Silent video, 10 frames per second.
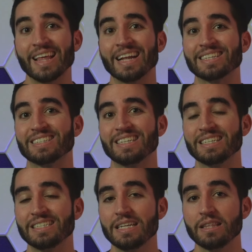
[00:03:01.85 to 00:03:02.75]
that
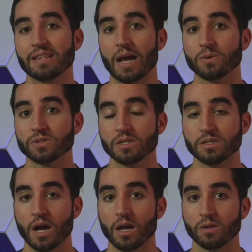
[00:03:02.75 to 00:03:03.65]

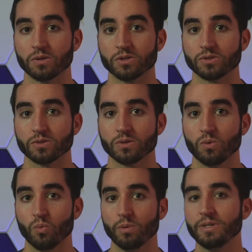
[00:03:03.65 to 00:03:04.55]
$60,000
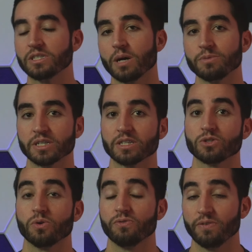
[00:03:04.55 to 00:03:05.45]
will be subject
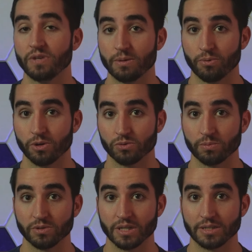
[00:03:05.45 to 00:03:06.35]
to a 15.3%